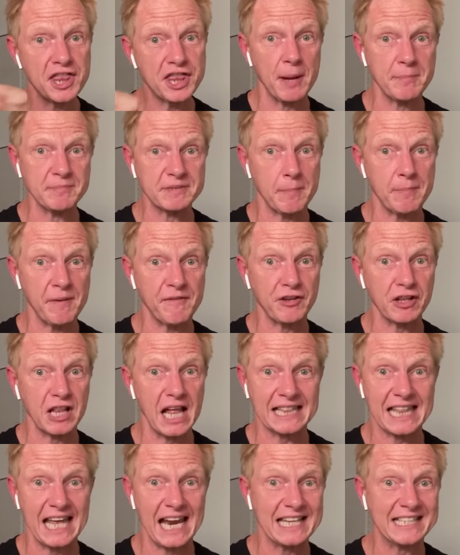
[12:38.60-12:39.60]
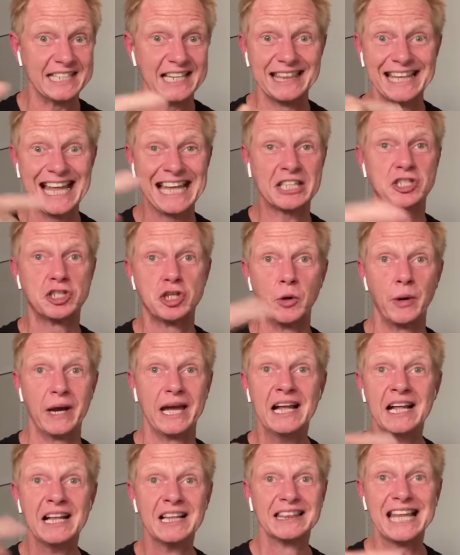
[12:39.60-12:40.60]
Thumbs up if you like that idea. Let's do
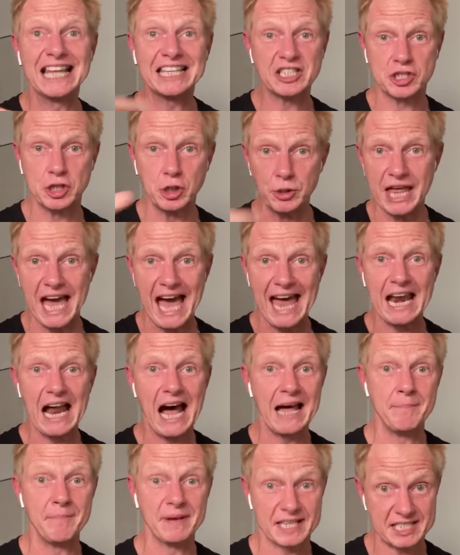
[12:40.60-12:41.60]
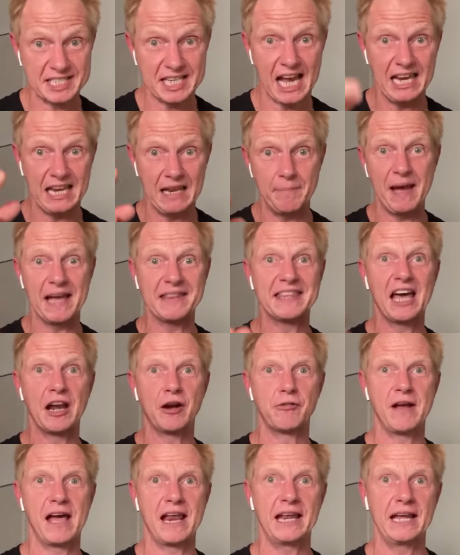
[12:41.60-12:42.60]
it. Let's do that. I'm excited about that
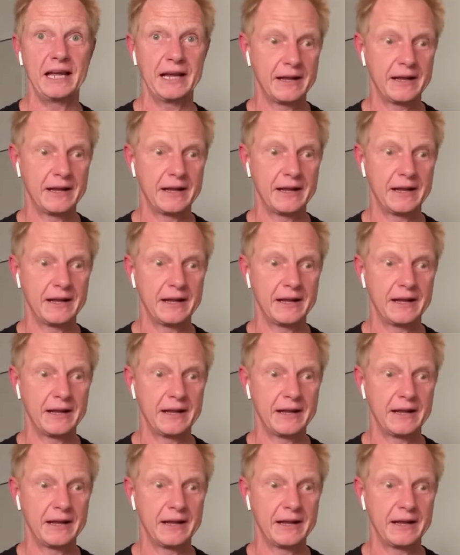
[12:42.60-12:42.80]
already.